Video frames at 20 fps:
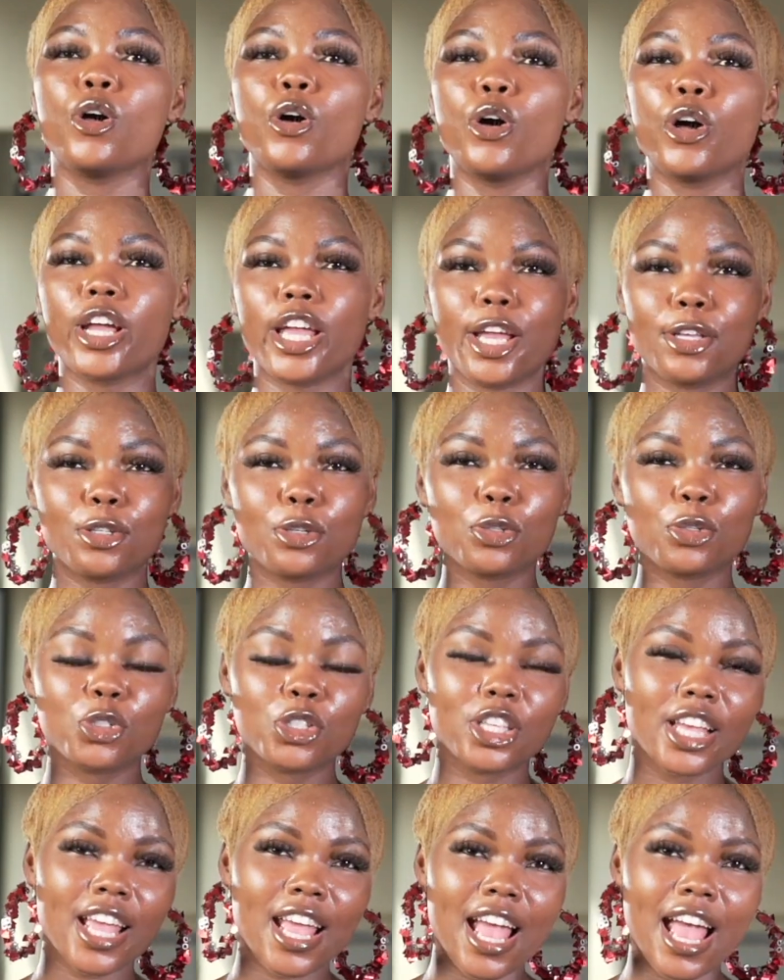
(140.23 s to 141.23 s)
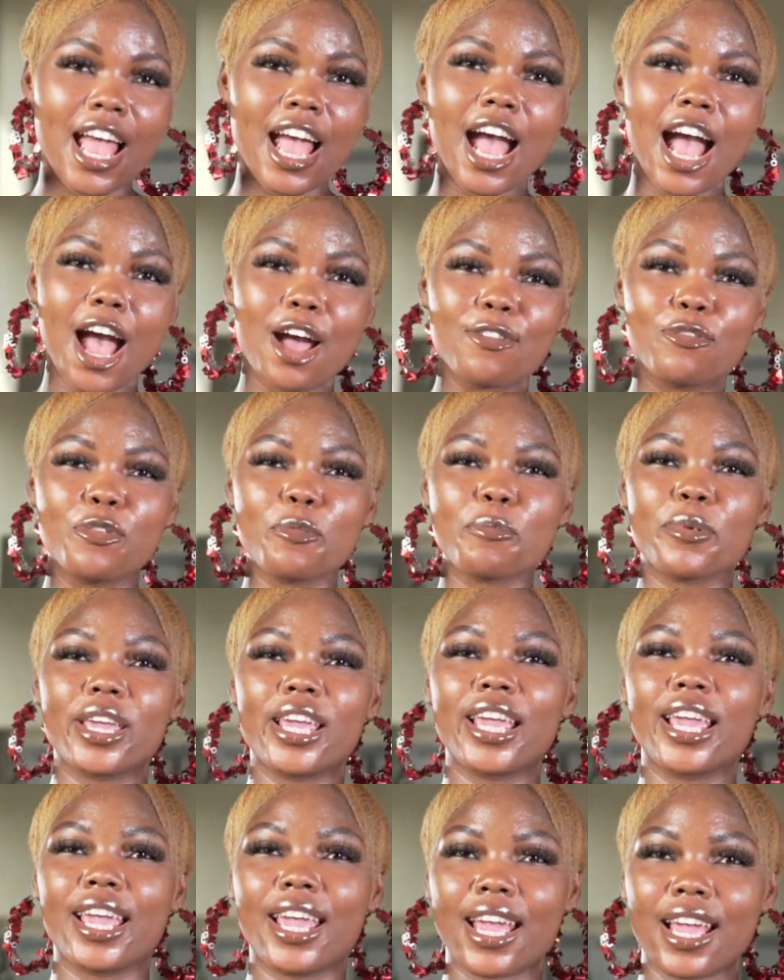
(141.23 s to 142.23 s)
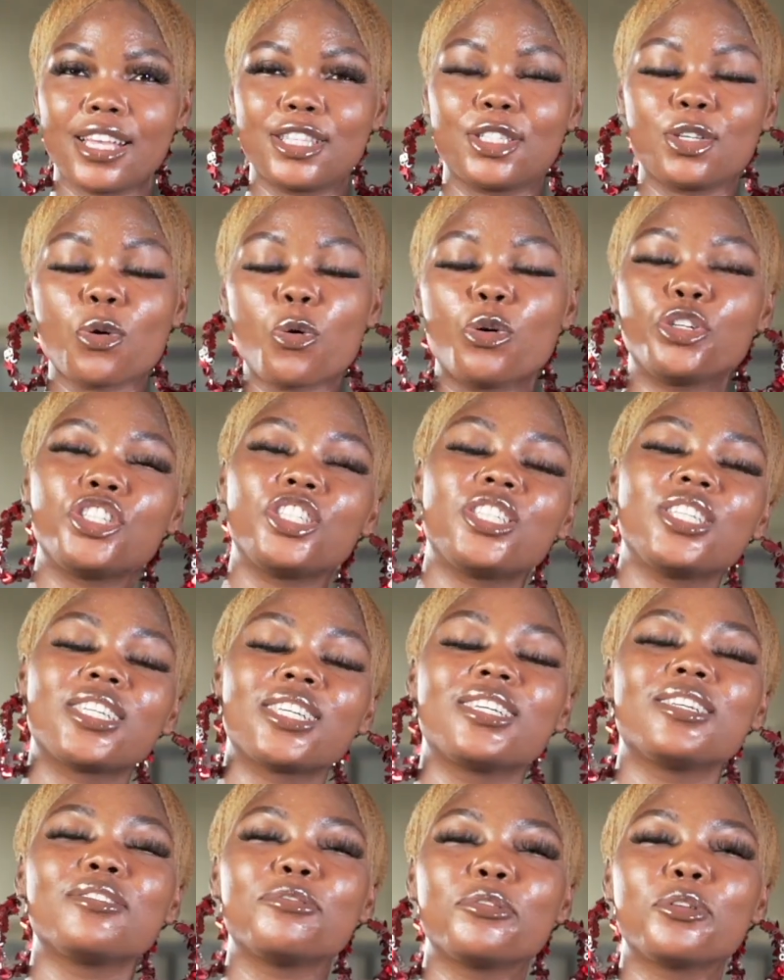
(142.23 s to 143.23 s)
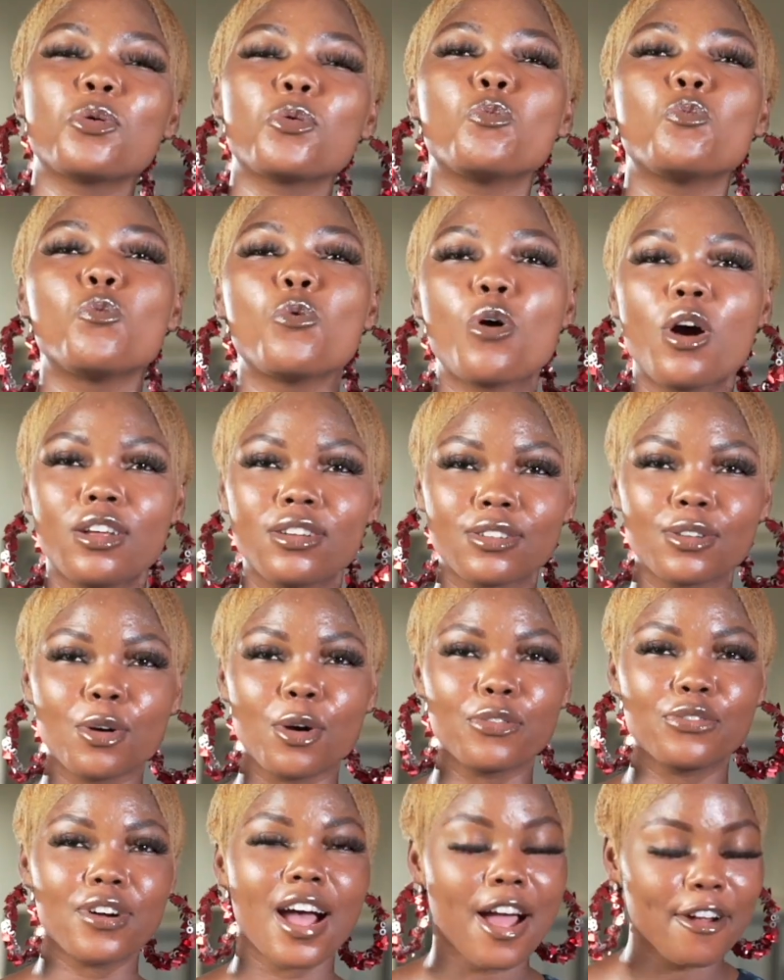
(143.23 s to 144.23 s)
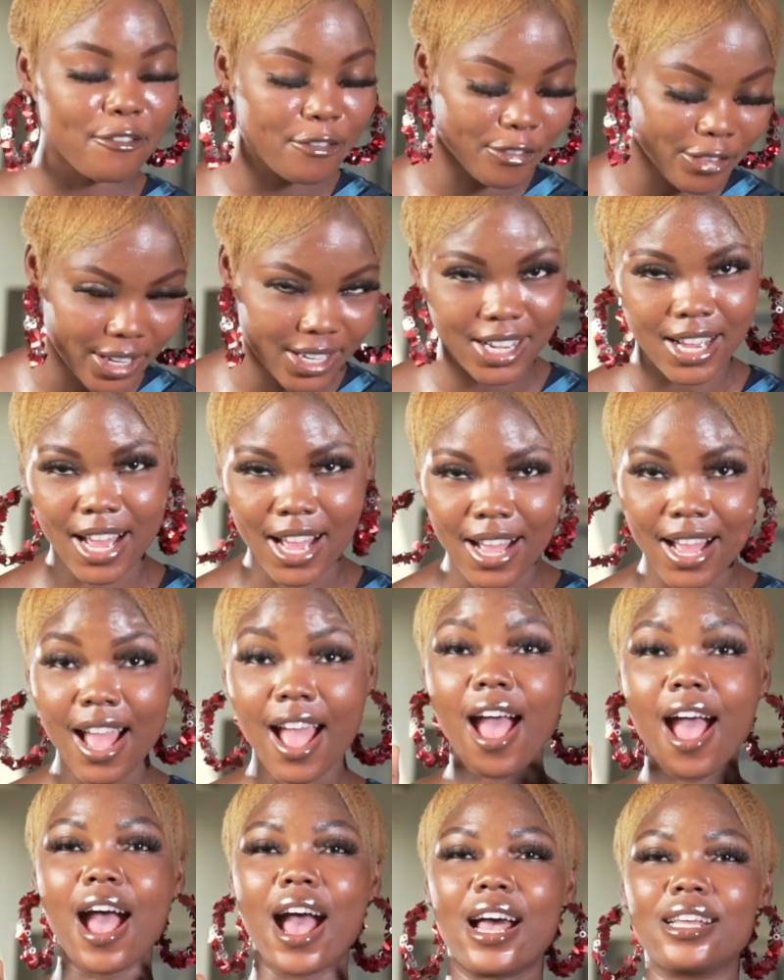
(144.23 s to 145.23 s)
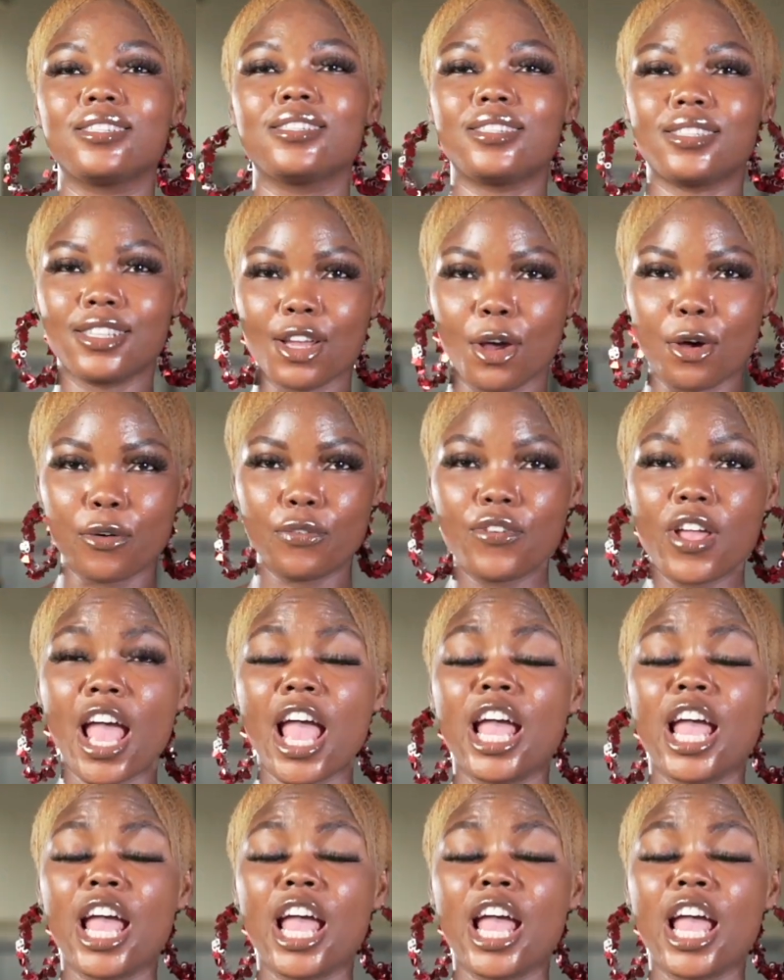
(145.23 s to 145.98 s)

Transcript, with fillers: Okay, so today I have with me here the Oshikiri one of Africa herself,